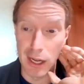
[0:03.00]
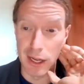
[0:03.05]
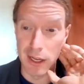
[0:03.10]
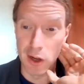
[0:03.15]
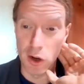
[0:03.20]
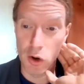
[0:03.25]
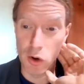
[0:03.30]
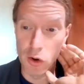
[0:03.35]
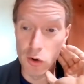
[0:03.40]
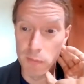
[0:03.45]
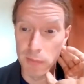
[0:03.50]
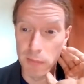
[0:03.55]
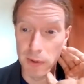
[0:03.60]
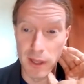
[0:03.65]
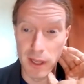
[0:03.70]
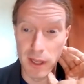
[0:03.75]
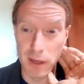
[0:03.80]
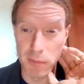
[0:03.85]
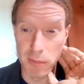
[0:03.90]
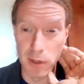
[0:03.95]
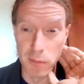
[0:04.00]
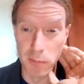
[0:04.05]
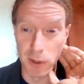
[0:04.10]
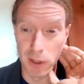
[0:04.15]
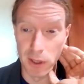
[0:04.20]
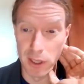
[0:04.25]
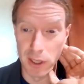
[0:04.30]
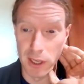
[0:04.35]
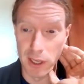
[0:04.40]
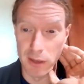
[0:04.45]
I hope that
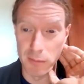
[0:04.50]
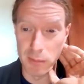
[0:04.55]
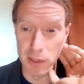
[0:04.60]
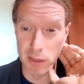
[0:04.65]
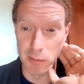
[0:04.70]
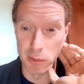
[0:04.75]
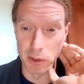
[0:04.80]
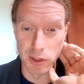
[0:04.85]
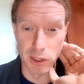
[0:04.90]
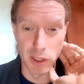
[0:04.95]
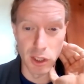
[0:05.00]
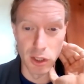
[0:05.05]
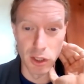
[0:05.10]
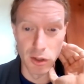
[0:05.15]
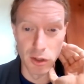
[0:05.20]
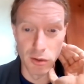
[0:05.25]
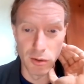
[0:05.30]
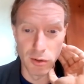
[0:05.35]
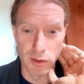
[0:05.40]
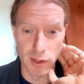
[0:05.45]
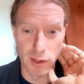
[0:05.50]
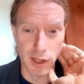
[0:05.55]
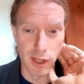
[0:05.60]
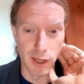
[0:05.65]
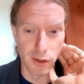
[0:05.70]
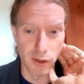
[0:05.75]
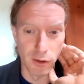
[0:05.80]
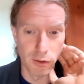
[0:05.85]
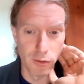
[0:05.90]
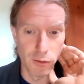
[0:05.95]
people are going to be able to use
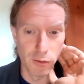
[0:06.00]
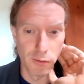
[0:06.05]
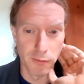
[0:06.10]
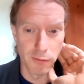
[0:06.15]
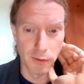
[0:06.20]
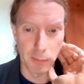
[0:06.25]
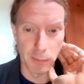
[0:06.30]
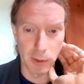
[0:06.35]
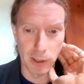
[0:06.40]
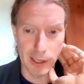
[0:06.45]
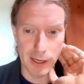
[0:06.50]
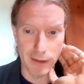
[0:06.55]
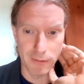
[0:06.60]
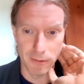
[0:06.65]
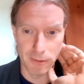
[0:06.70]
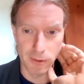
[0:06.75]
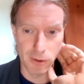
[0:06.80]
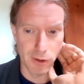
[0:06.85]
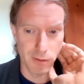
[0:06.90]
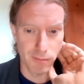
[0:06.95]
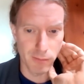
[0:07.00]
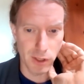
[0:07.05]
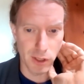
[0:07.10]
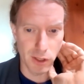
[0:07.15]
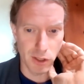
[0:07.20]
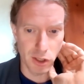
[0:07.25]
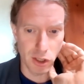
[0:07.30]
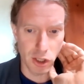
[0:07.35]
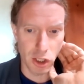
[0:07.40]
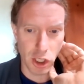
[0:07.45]
the Whova platform to
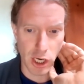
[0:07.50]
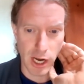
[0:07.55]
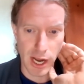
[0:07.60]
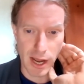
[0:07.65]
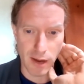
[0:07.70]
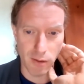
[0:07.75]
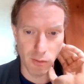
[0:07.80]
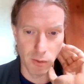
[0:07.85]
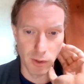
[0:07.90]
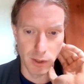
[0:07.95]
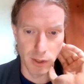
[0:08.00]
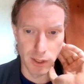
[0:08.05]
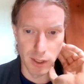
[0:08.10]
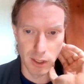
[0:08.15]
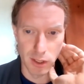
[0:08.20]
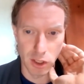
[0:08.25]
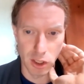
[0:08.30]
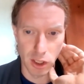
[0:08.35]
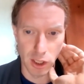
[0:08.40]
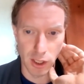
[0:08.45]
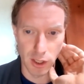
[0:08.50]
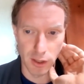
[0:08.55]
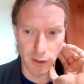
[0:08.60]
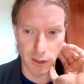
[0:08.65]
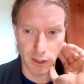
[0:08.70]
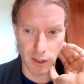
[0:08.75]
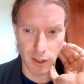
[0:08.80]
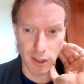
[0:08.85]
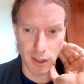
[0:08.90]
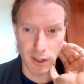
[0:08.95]
chat with each
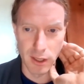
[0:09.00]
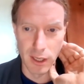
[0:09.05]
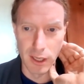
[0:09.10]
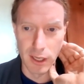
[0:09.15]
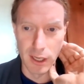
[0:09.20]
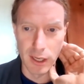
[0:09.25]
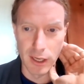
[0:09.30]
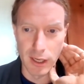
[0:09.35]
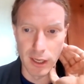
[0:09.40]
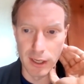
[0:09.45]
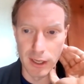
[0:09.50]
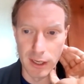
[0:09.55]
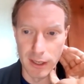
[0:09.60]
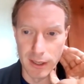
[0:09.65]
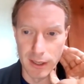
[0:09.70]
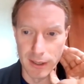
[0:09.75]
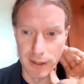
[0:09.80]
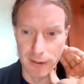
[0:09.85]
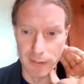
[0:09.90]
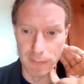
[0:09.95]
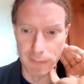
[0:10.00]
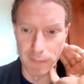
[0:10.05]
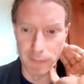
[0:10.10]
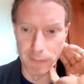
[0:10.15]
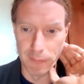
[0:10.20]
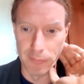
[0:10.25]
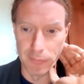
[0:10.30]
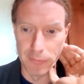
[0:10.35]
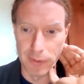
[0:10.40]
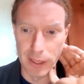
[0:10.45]
other.
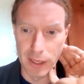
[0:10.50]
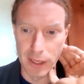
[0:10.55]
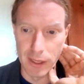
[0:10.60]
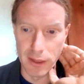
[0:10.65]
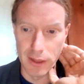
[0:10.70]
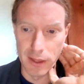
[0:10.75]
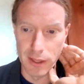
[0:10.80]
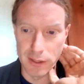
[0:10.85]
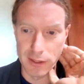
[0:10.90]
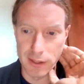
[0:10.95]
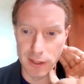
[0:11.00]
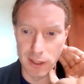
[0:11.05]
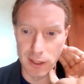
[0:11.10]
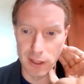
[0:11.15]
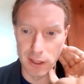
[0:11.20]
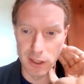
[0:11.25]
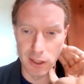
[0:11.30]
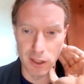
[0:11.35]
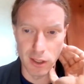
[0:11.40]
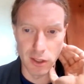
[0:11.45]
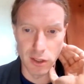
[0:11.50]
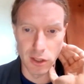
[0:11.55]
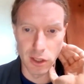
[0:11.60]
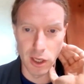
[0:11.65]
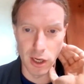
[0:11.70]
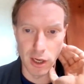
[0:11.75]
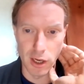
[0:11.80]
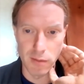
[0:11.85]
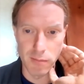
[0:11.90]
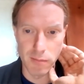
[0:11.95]
Um, this is
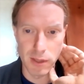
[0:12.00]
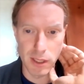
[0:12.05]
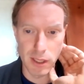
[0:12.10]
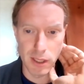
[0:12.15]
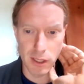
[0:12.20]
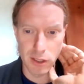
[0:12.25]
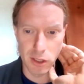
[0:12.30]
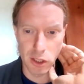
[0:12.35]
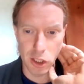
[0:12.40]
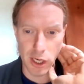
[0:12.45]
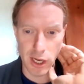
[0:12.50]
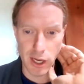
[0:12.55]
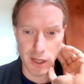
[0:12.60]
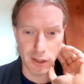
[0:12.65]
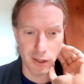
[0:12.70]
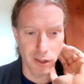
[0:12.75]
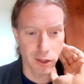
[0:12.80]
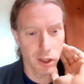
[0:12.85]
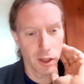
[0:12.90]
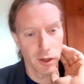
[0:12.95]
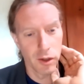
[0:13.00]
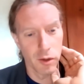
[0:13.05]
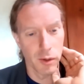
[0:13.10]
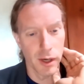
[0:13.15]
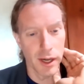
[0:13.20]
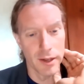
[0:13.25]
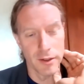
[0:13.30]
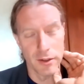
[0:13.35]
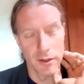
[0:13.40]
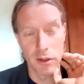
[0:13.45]
going to be a challenge
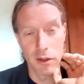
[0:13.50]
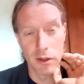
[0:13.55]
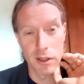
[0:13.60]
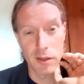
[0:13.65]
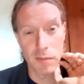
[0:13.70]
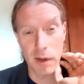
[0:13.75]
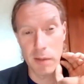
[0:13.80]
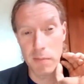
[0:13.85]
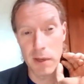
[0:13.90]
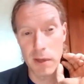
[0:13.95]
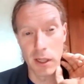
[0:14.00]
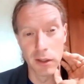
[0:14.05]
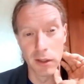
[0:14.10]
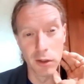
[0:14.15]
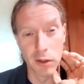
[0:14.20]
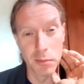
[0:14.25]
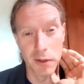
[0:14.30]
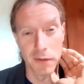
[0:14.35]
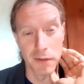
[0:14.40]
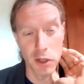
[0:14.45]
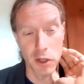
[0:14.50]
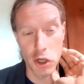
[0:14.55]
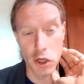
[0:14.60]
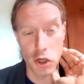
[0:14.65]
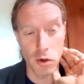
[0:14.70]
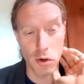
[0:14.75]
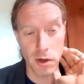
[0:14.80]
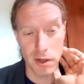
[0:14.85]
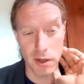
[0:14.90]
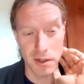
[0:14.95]
otherwise. So this might be a little bit of a
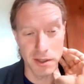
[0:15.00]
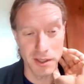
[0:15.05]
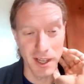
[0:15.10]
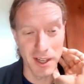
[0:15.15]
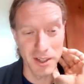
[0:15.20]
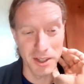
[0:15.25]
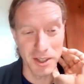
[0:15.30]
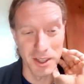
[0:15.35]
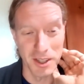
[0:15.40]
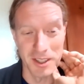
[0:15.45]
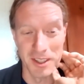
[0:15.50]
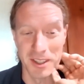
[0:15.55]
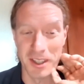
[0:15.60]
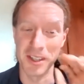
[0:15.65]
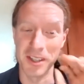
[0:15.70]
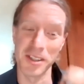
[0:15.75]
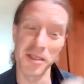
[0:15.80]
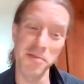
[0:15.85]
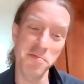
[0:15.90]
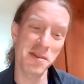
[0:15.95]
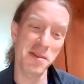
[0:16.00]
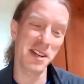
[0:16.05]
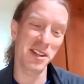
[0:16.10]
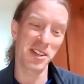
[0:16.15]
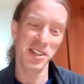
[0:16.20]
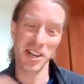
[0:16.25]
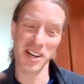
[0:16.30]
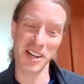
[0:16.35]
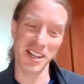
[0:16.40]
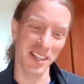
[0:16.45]
shorter session because a big
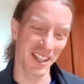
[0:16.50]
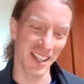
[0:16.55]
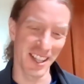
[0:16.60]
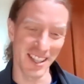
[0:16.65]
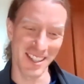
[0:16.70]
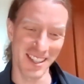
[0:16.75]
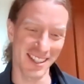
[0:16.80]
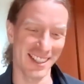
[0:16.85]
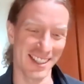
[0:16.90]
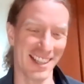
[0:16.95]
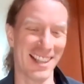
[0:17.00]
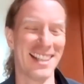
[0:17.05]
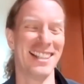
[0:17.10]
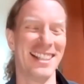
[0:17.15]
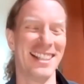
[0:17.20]
chunk of this